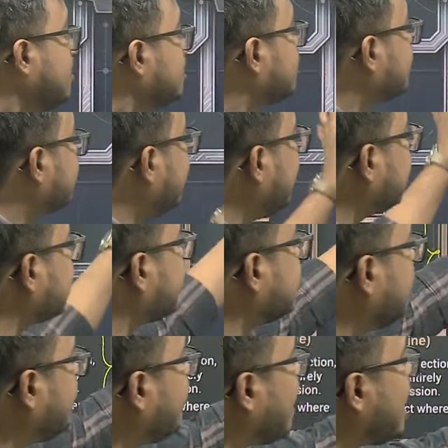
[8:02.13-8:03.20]
So these are
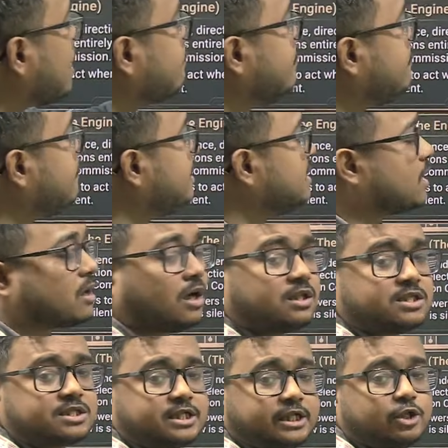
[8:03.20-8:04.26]
the part 15, the
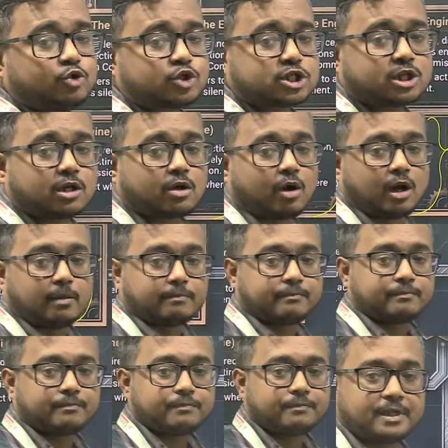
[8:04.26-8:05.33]
constitutional
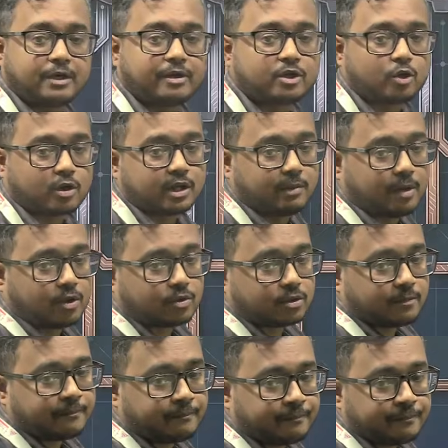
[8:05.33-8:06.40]
column that we're talking about,
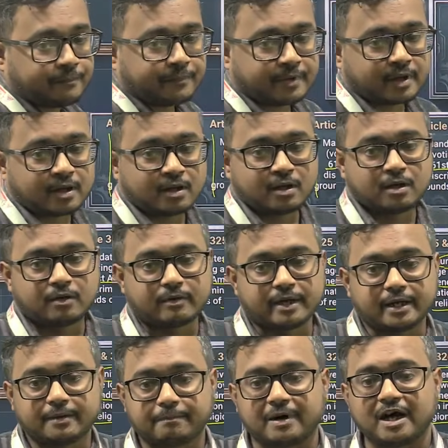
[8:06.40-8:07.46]
right?